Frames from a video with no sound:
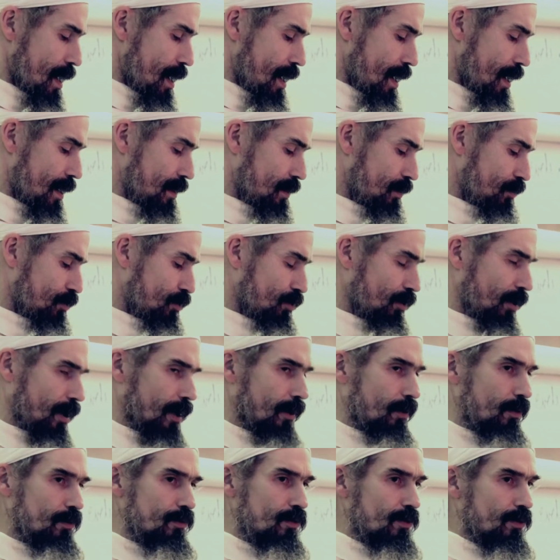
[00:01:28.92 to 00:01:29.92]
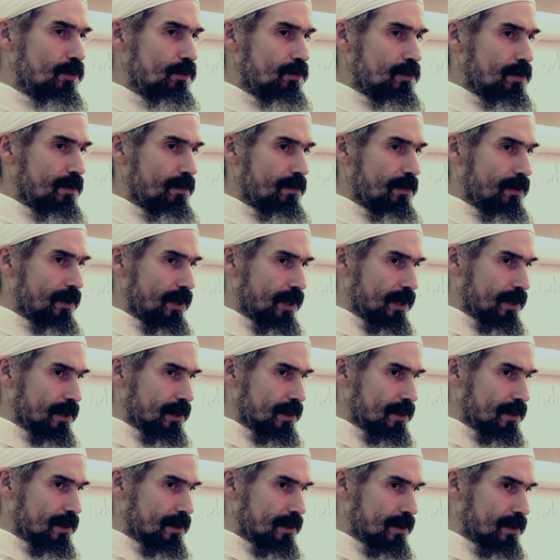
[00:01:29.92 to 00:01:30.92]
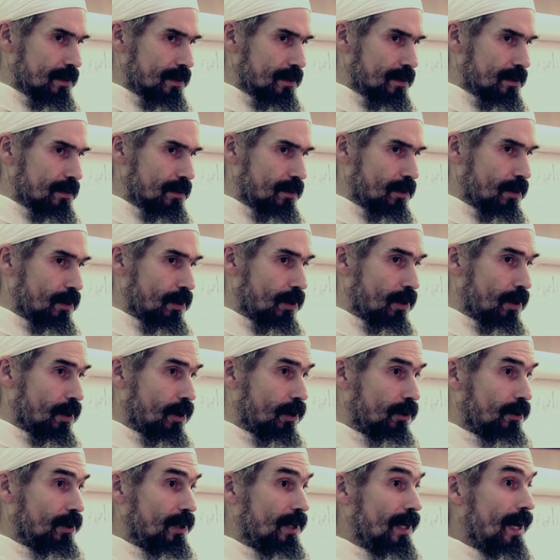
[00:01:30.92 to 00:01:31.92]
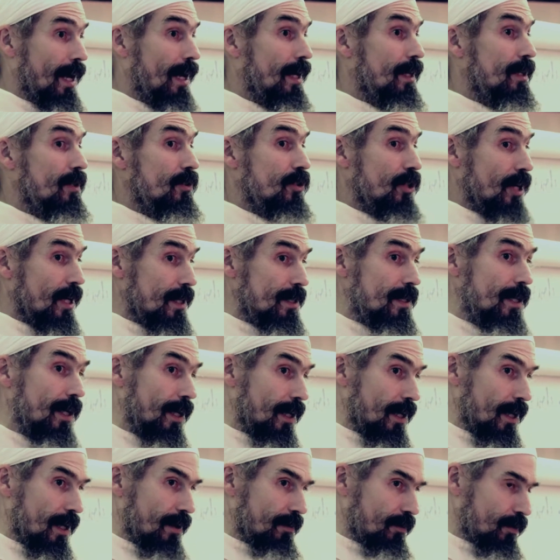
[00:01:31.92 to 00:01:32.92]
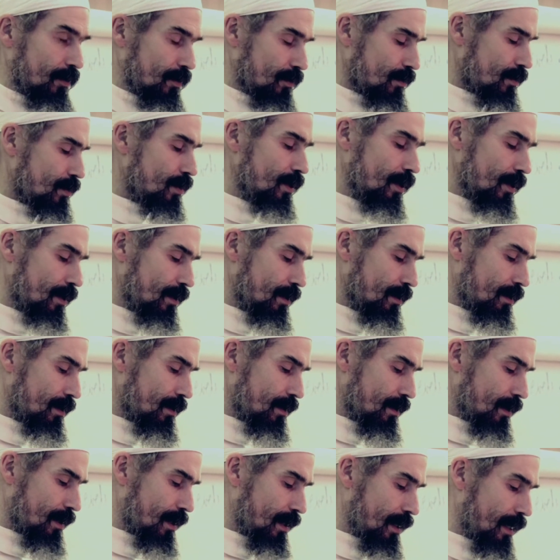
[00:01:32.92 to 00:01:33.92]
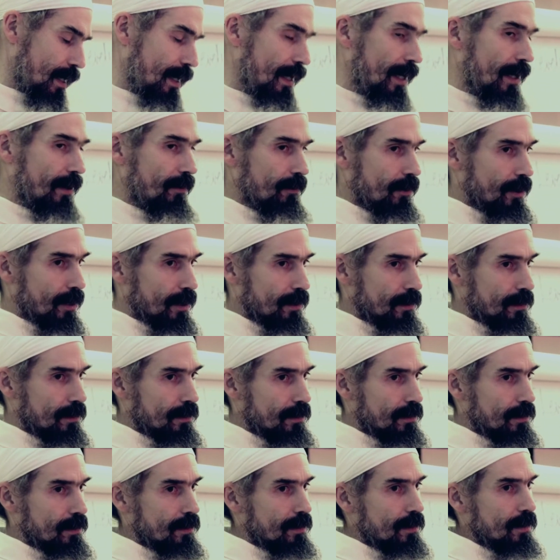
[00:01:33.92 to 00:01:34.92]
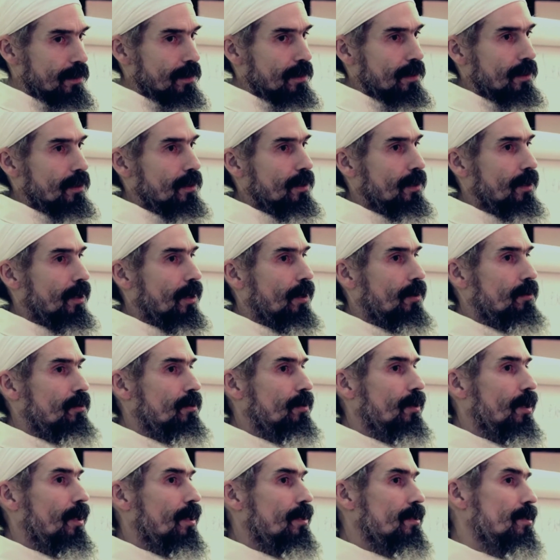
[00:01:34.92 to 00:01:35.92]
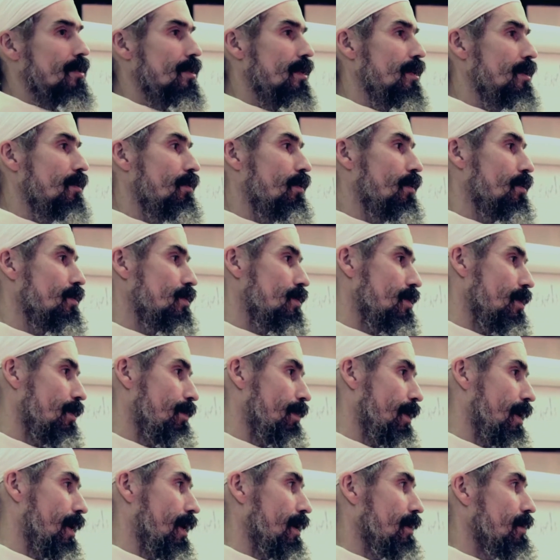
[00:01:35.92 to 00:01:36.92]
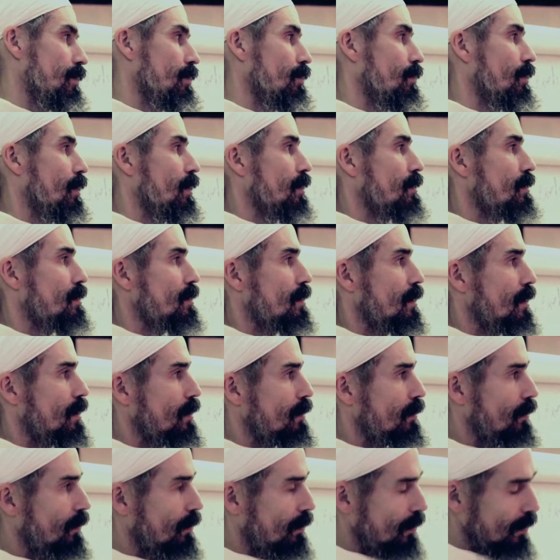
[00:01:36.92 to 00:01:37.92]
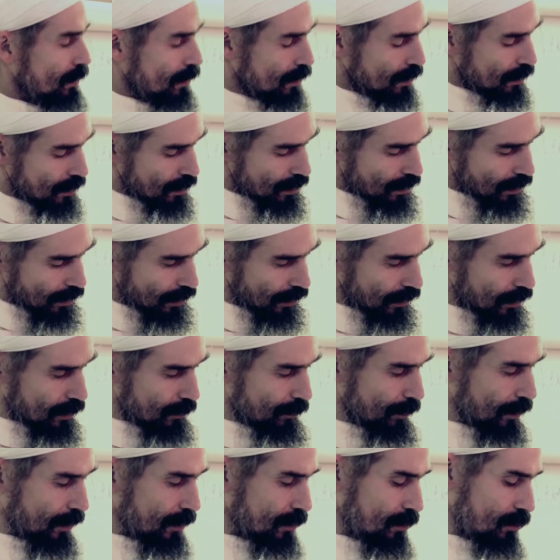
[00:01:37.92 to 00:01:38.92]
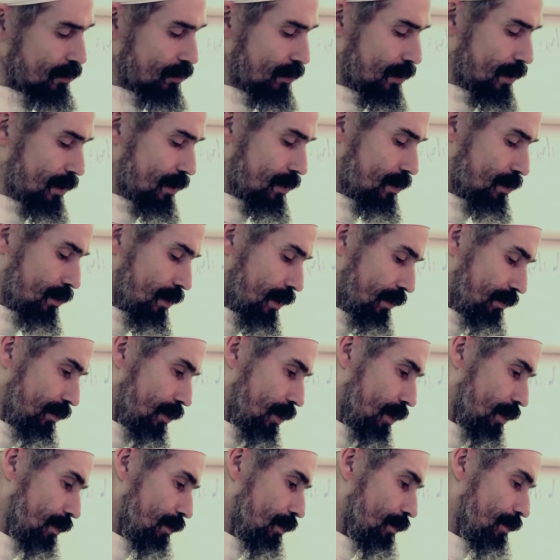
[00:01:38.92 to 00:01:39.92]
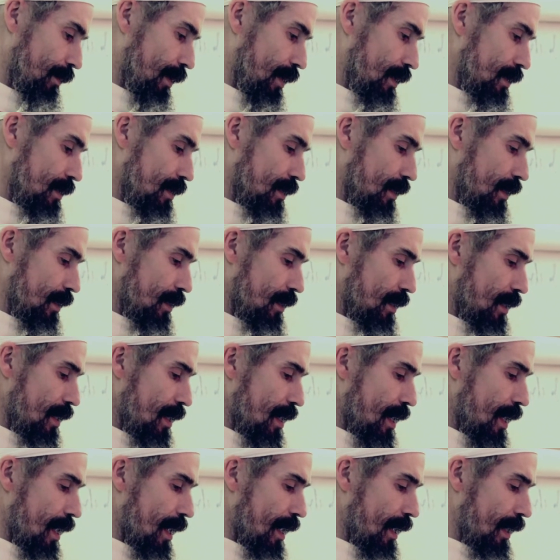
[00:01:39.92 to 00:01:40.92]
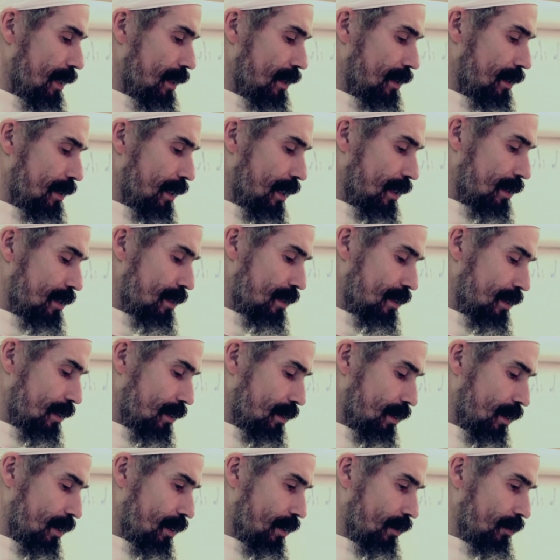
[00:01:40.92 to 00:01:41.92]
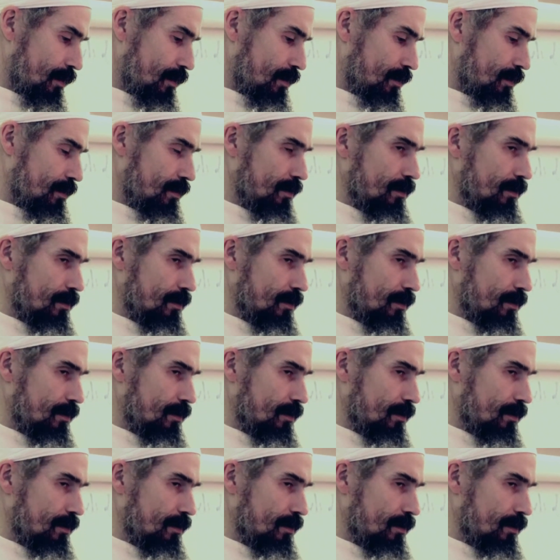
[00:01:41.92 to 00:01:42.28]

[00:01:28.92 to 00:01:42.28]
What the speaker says: And you try all sorts of things on an energetic level to clear it. You know, you go and see your osteopath, you go and see your acupuncturist, you have herbal medicine, and it doesn't go.